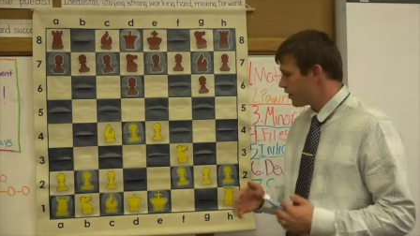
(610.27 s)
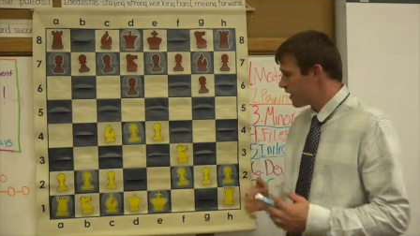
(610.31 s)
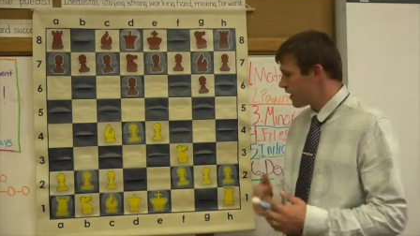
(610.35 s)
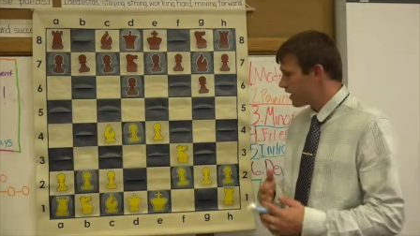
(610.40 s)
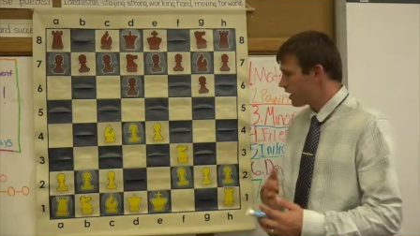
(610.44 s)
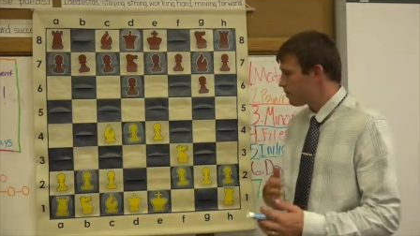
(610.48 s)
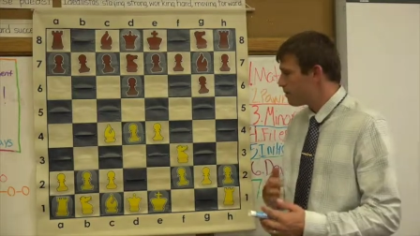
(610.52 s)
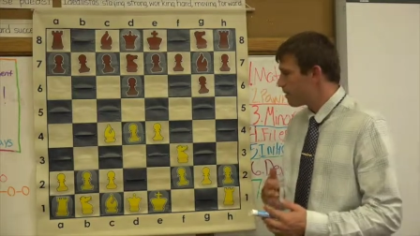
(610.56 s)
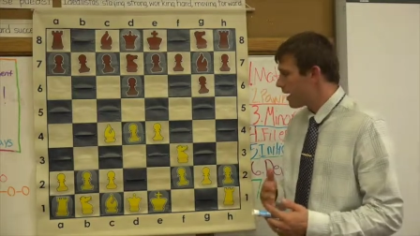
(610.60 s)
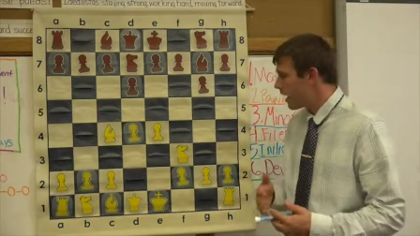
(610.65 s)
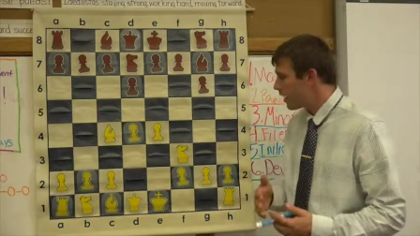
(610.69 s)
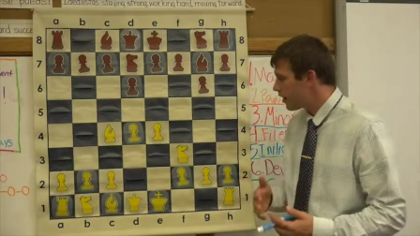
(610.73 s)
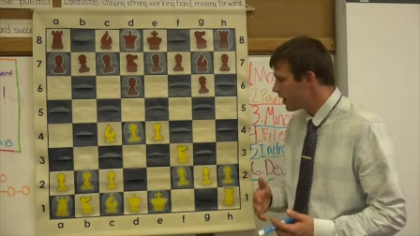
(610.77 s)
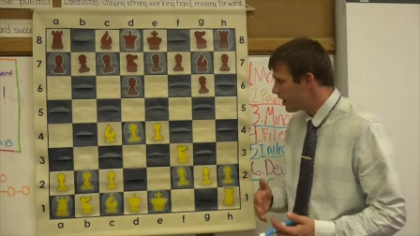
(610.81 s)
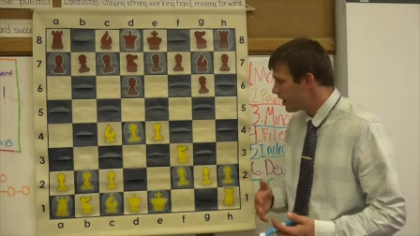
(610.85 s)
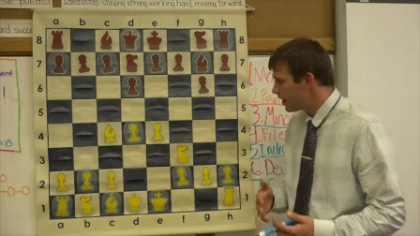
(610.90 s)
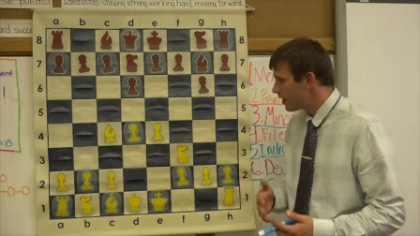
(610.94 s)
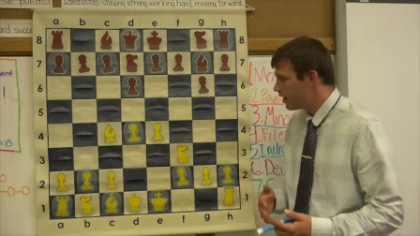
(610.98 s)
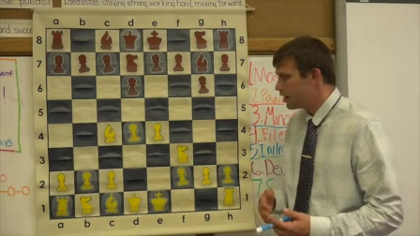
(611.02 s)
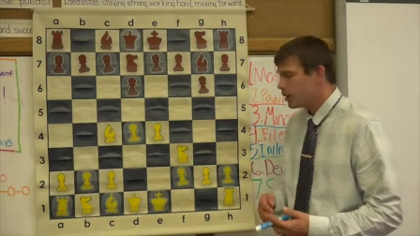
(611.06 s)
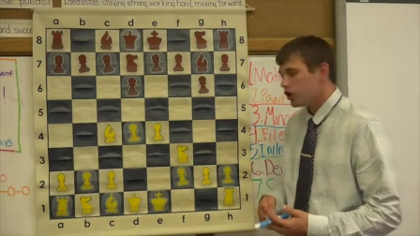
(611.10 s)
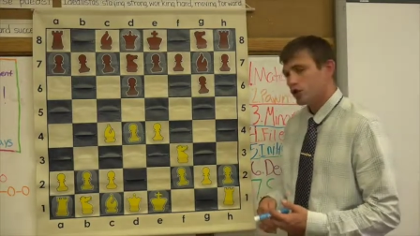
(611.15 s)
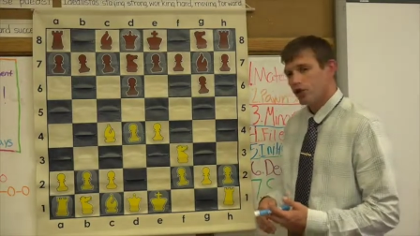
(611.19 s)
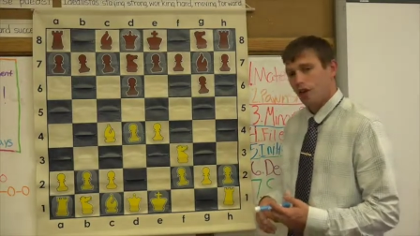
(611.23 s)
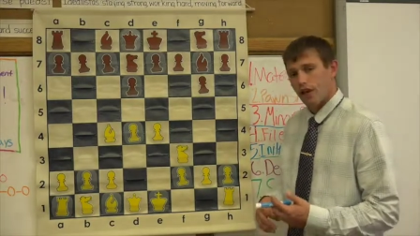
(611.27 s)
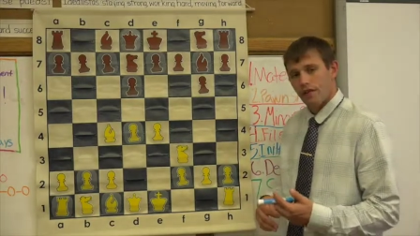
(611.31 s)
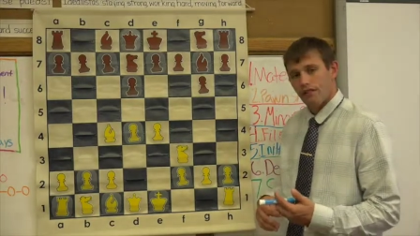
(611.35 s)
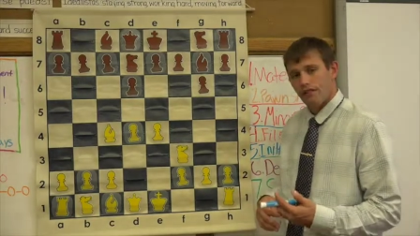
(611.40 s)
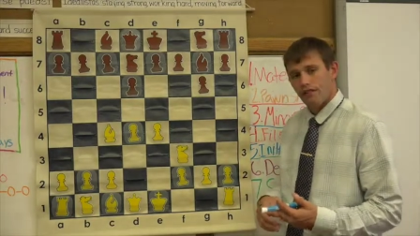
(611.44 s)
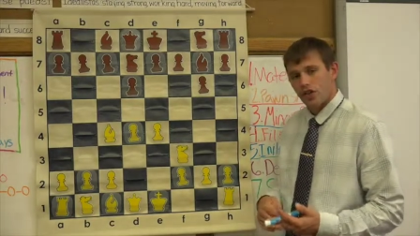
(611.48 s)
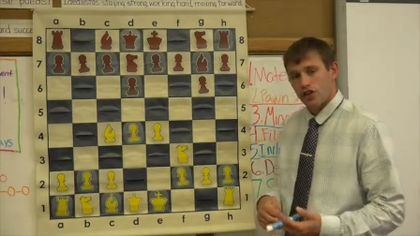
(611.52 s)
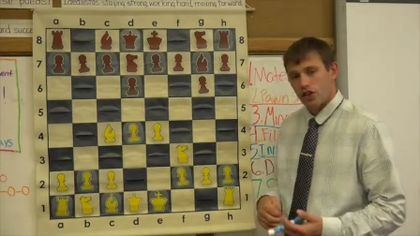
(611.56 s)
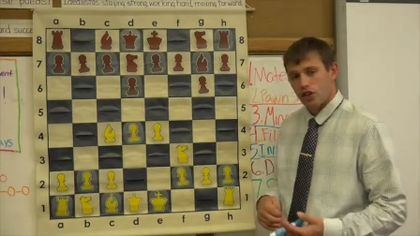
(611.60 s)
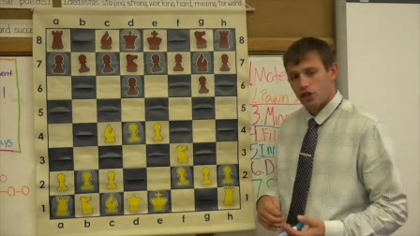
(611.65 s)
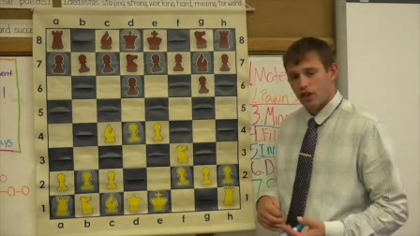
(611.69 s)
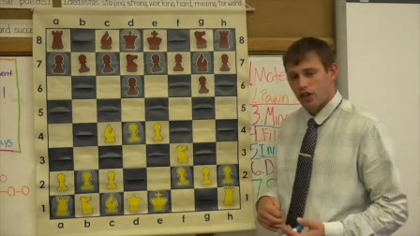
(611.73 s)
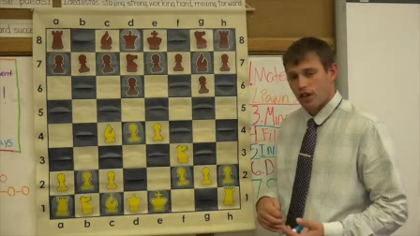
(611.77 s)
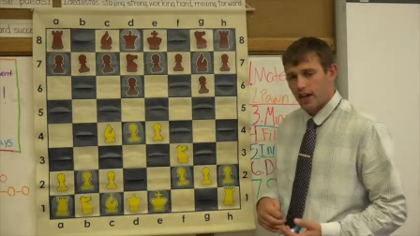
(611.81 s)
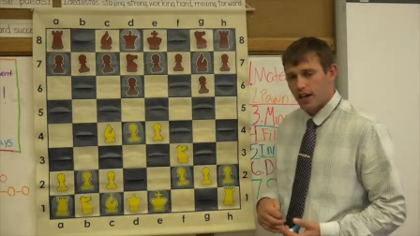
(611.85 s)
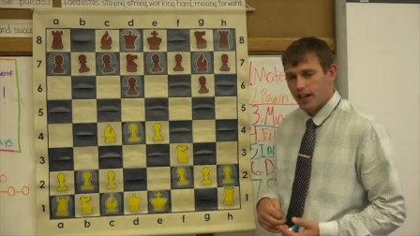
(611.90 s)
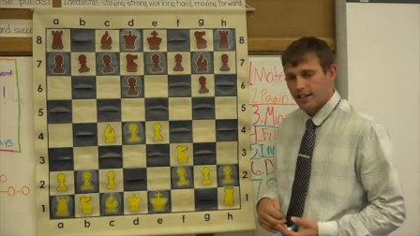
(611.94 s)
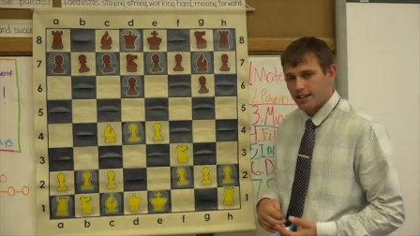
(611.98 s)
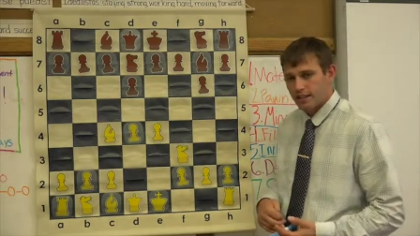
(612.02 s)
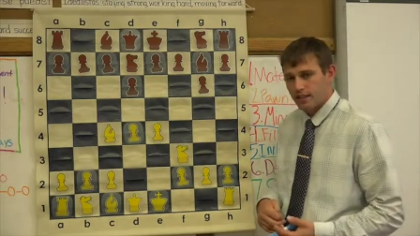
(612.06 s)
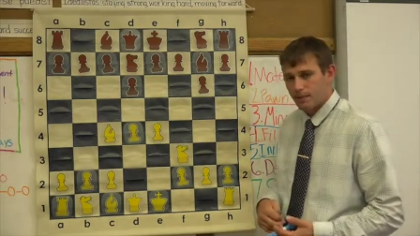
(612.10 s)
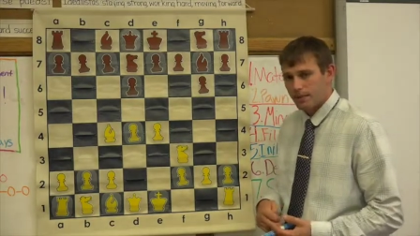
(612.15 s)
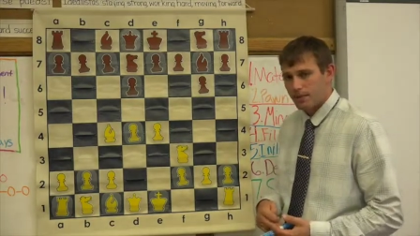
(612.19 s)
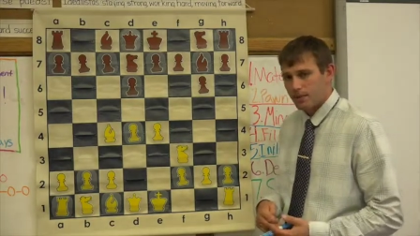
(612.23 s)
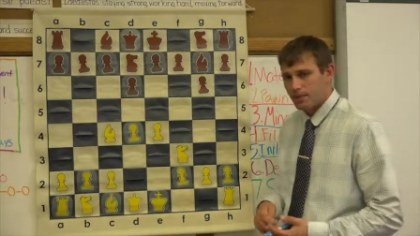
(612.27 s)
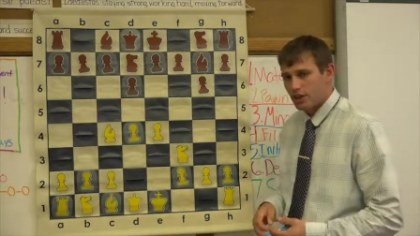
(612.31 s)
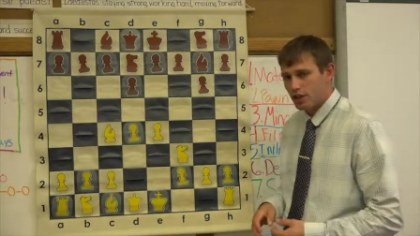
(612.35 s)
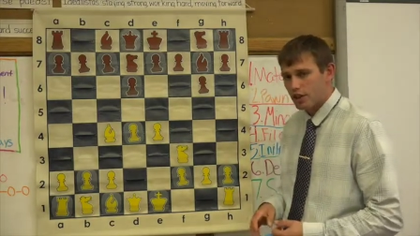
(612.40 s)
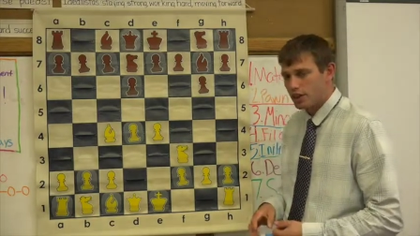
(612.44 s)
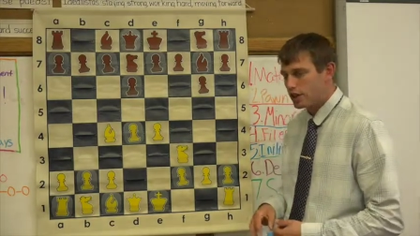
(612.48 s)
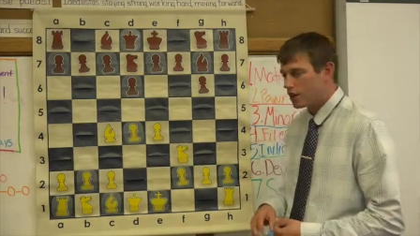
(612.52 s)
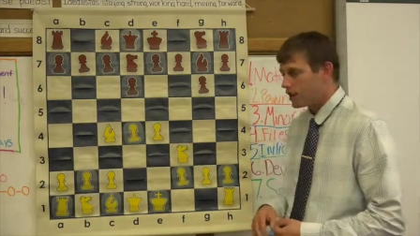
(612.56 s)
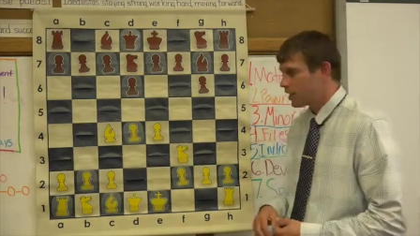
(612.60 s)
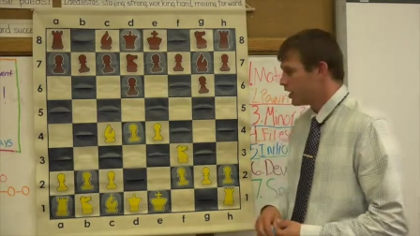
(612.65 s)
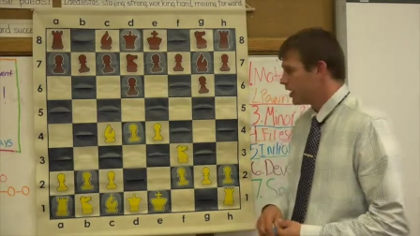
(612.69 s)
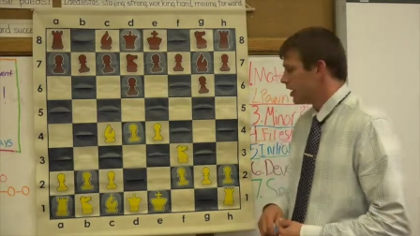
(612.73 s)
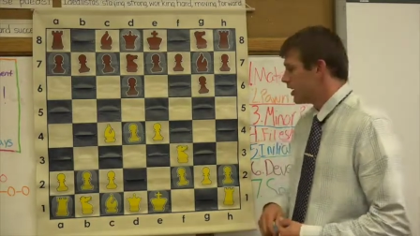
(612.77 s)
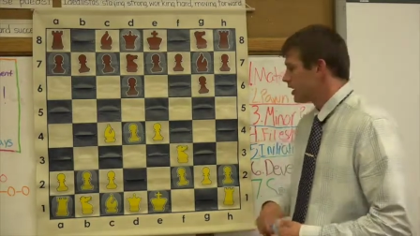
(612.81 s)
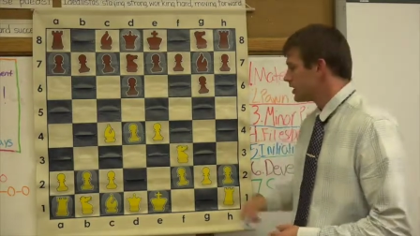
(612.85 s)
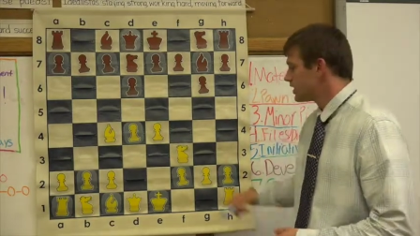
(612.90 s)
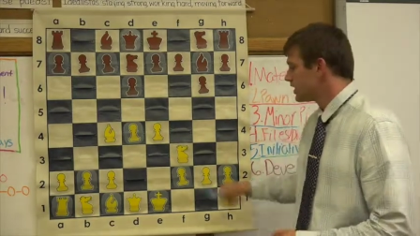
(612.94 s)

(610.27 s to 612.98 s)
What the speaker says: think about it, try to visualize the position.